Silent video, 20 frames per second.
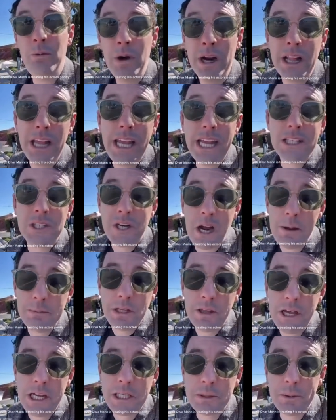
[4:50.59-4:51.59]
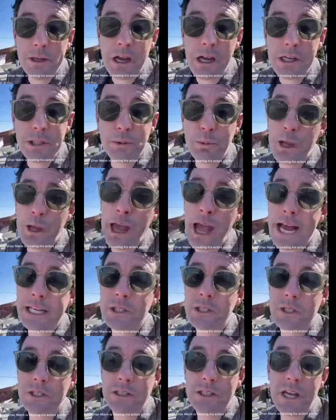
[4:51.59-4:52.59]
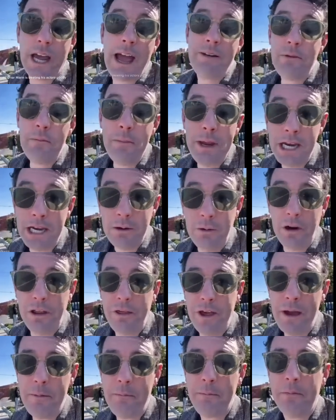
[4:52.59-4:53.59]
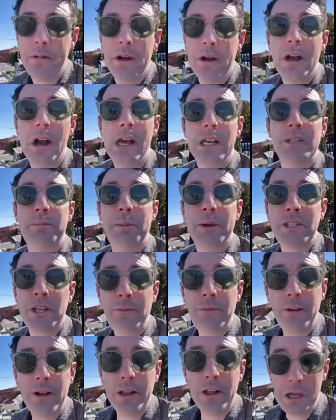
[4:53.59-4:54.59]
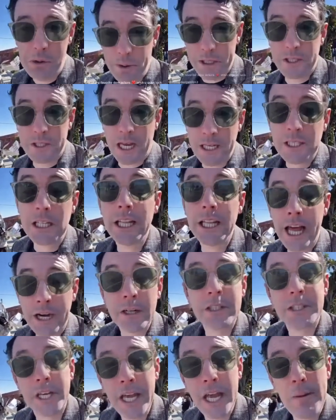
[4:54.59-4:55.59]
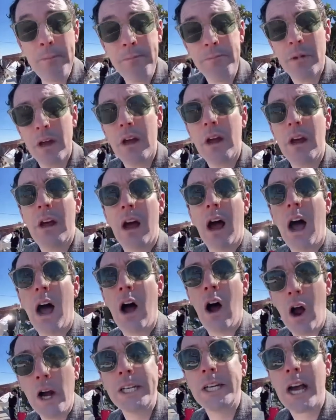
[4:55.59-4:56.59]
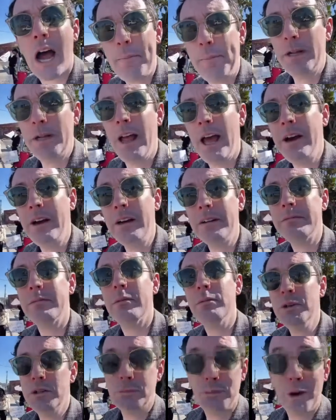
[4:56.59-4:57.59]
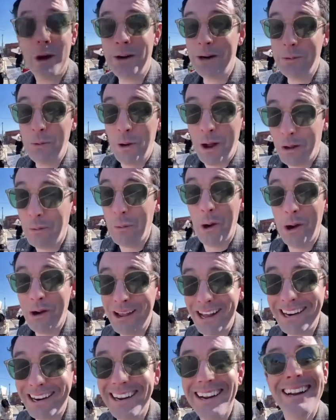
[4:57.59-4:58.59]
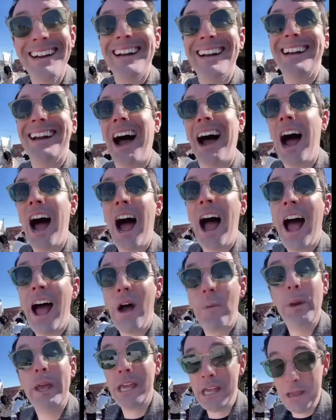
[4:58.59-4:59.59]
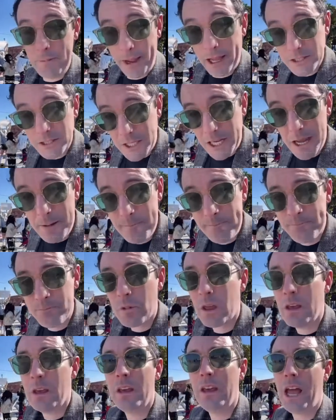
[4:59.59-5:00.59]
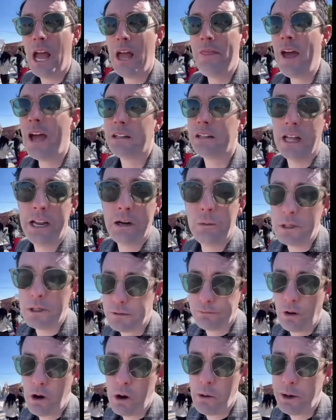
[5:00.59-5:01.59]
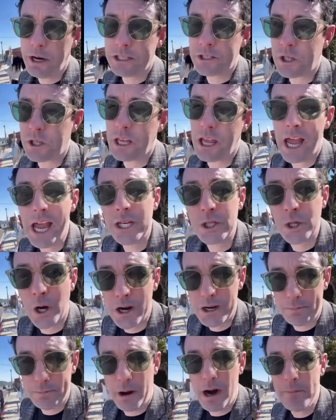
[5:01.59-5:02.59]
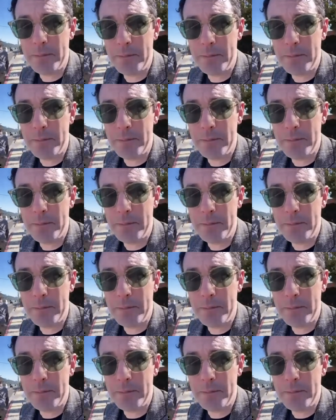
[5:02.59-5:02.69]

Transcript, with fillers: And really, it's come to this because we asked to have a meeting with him. Specifically, we sent a letter to him, a hard copy letter. It was very well worded. Uh, we emailed him and that letter was forwarded to the HR